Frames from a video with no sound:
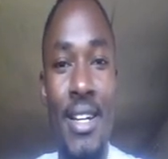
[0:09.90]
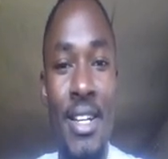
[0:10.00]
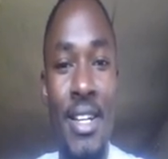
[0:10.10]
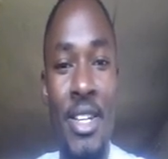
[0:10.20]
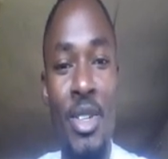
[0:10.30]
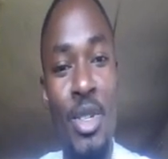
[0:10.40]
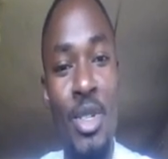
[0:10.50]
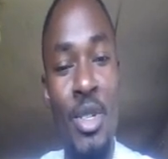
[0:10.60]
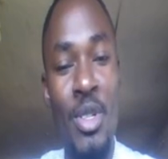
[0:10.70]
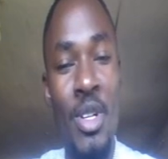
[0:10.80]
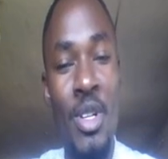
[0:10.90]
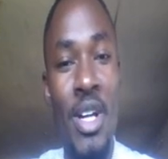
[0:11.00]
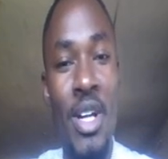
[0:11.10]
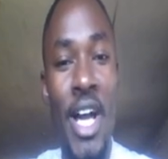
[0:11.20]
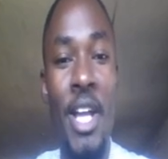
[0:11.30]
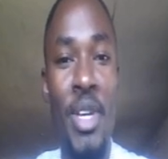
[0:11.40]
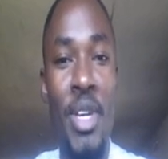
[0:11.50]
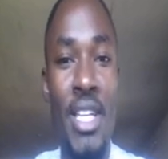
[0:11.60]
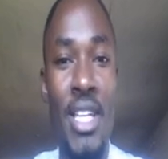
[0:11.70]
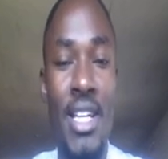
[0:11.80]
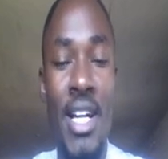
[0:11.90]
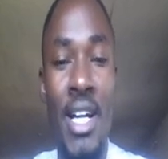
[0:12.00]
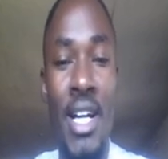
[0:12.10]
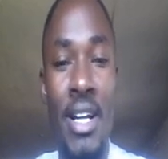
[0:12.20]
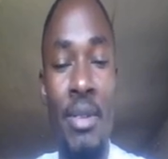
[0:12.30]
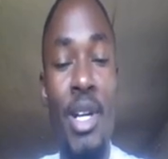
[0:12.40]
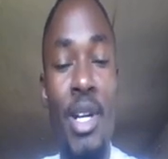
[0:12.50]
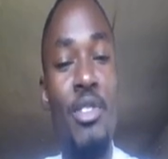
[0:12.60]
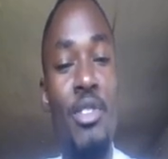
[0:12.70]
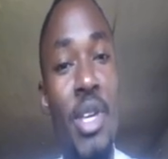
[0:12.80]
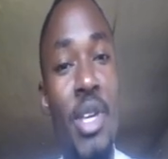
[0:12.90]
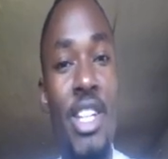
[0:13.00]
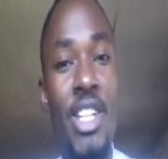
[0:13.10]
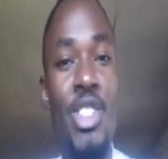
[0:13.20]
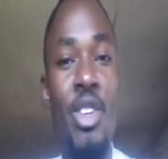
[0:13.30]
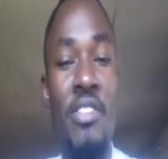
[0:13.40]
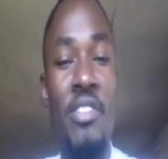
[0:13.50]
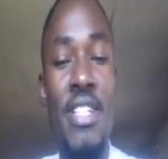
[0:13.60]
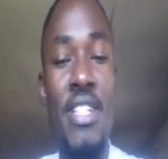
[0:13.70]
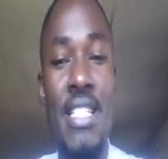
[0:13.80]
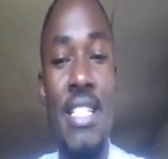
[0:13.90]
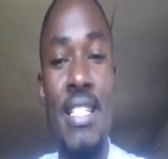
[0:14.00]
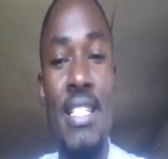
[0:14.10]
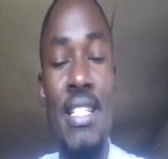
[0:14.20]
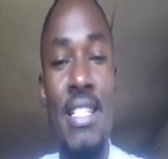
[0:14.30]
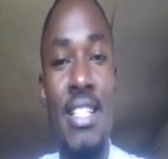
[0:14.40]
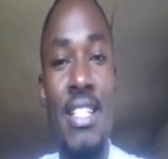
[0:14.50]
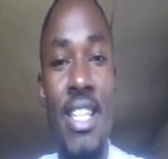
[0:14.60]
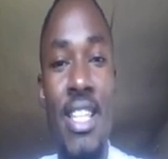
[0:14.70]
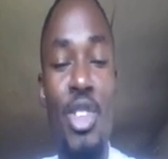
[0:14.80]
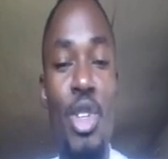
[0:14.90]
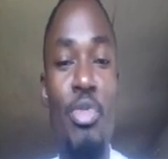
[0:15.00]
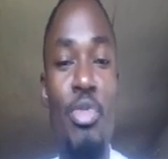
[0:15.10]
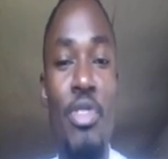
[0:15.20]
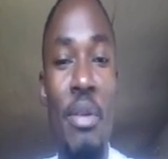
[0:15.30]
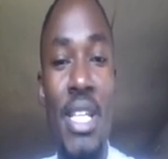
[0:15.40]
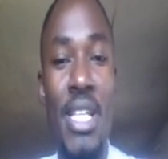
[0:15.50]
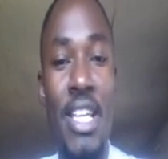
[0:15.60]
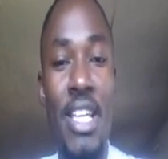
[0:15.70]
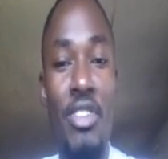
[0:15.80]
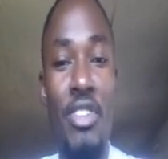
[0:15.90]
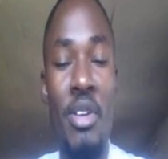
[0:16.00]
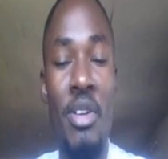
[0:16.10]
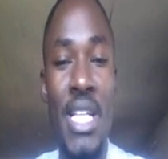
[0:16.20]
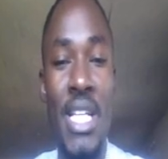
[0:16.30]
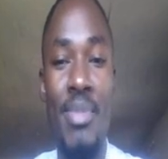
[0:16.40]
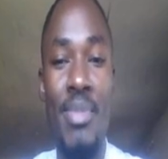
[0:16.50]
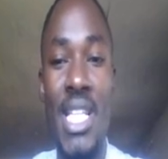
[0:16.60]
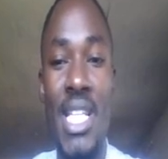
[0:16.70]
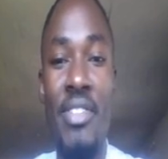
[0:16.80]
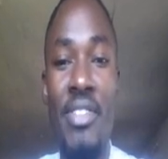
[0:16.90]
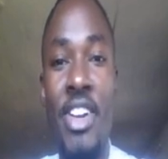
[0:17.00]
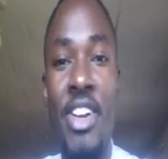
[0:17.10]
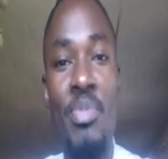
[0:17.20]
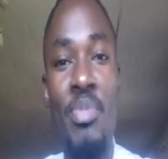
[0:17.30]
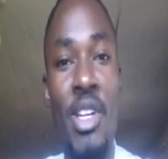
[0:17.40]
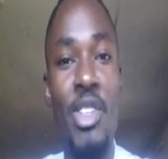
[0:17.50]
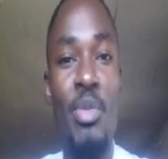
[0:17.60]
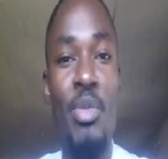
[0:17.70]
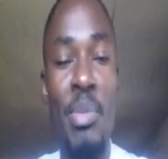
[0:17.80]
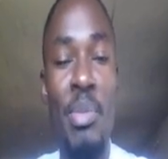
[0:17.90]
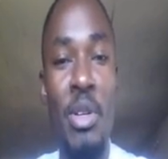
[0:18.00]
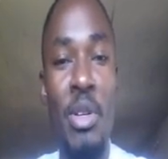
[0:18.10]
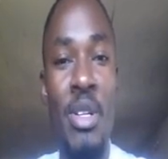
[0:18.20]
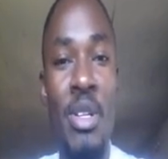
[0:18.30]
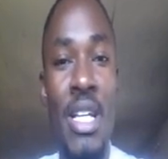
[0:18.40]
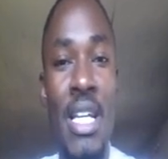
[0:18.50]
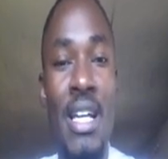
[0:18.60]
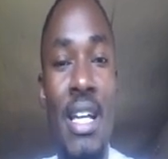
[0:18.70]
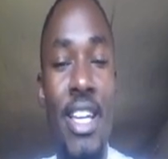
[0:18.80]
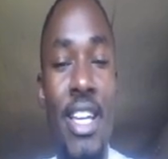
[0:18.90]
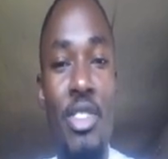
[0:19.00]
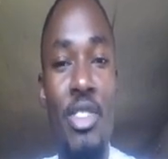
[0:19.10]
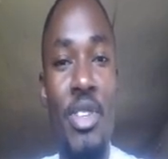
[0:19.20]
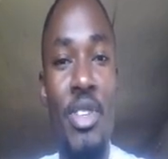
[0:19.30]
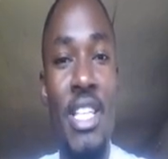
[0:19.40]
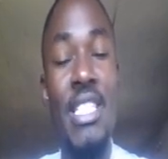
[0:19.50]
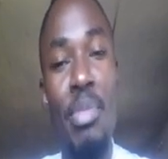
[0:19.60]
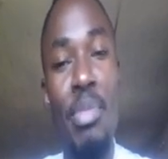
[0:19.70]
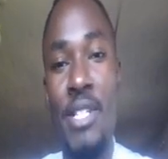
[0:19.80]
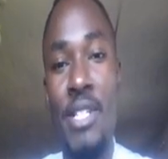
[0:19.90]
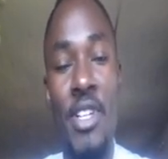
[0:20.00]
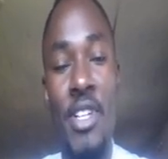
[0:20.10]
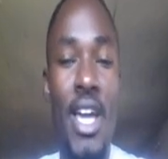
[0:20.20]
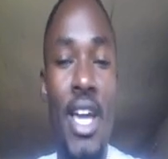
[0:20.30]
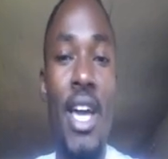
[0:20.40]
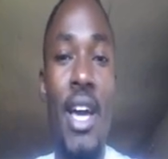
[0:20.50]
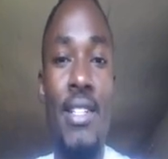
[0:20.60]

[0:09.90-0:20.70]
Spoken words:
You and me are part of Me and Geography, the YouTube family. Thank you very much. Much love and respect to you people. Thank you for the support, for the care.